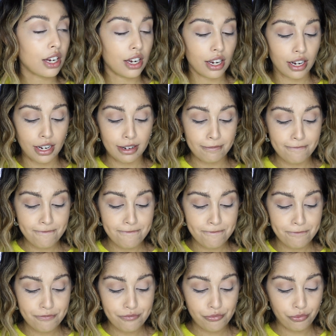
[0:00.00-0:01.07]

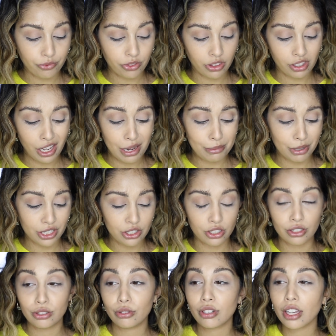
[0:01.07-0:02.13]
I might
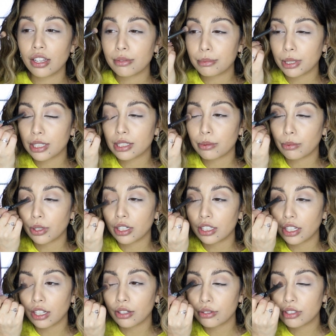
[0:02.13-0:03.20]
just do that because I'm wearing
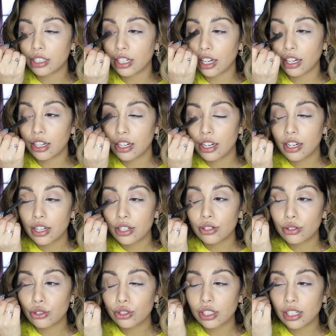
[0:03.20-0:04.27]
yellow today.
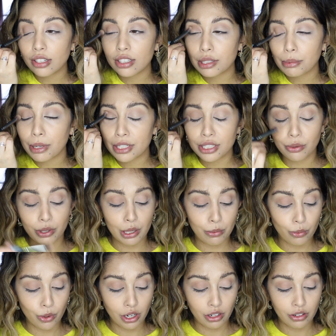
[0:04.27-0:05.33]
Usually, it depends on what I'm
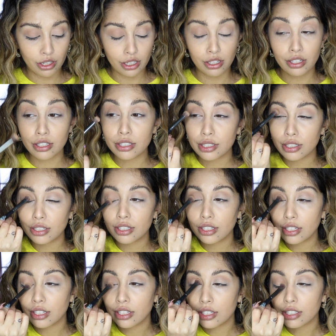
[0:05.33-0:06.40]
wearing.
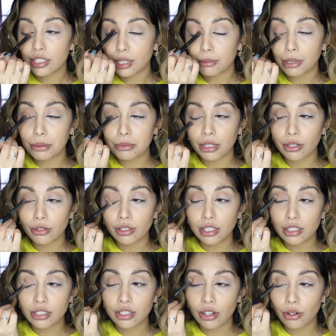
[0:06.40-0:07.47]
Sometimes I don't need
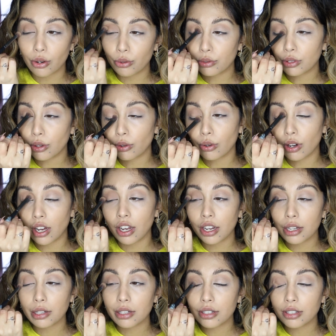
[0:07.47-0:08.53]
to coat the whole
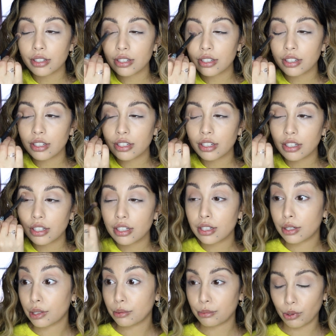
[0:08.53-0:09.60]
eye,
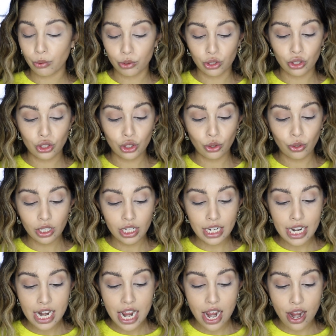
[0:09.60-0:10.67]
but we'll just do it
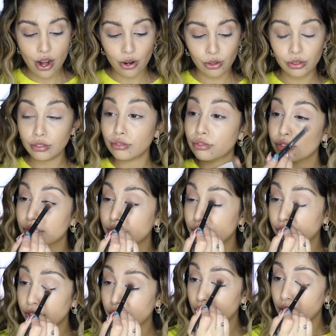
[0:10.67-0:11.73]
now.
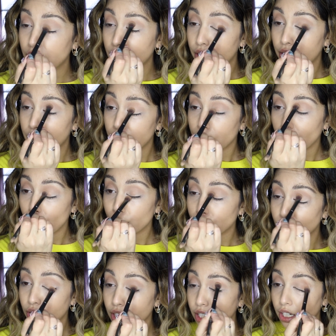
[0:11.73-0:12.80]

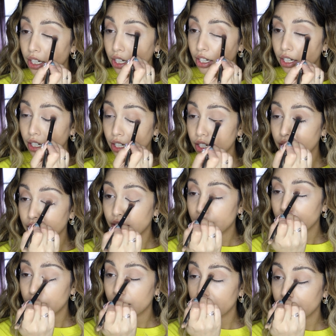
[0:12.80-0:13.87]
Coating
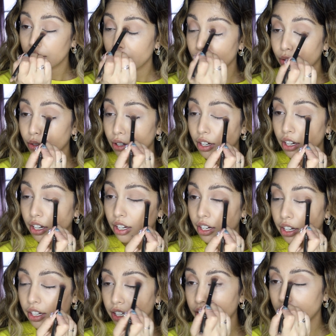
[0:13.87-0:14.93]
whole
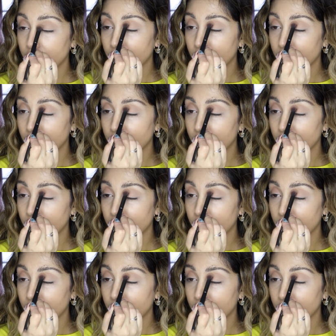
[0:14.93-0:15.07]
eye.